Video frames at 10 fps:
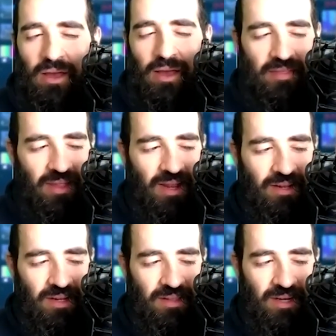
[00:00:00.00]
and then
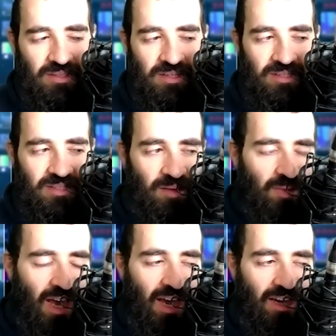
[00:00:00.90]
I, and then I took a step
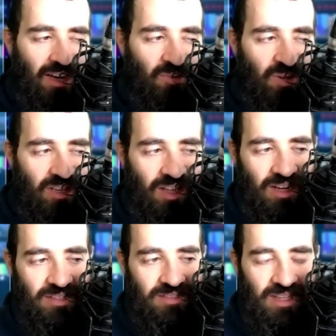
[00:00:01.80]
back and I
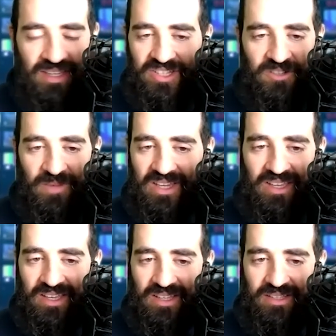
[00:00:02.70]
realized that each of my
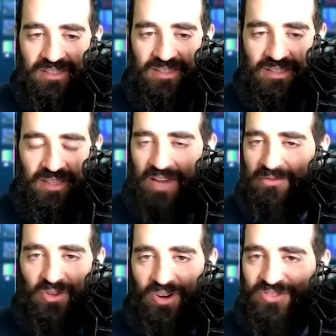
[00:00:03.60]
kids have
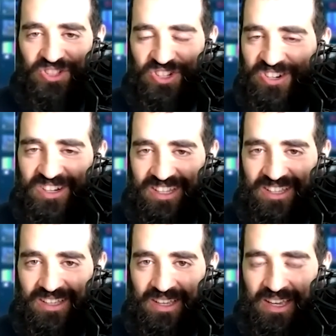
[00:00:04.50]
their own journey
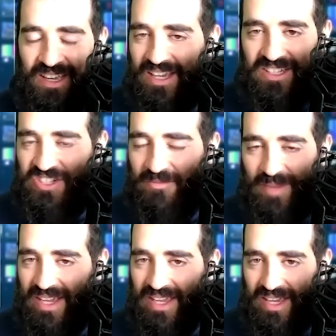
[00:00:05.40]
each of
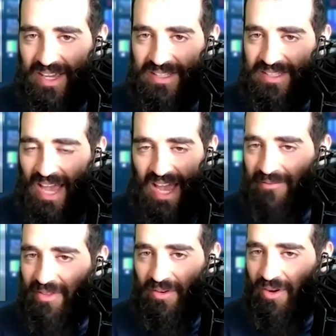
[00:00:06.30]
my kids
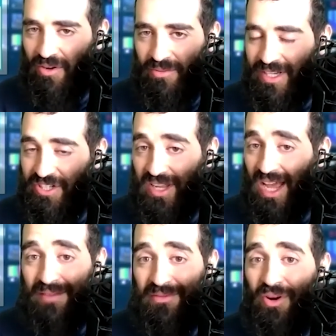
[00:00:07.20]
have their own mission,
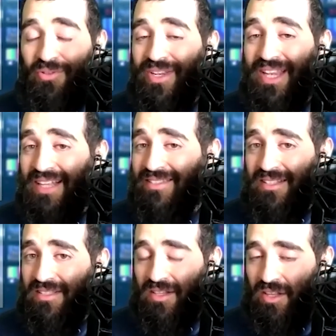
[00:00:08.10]
have their own
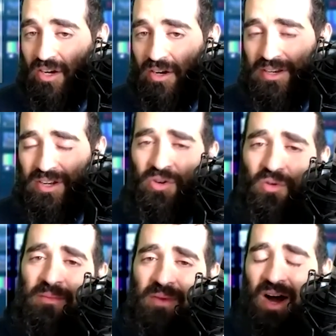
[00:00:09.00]
lessons to learn. And who
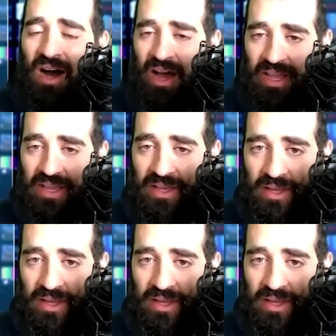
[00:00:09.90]
am I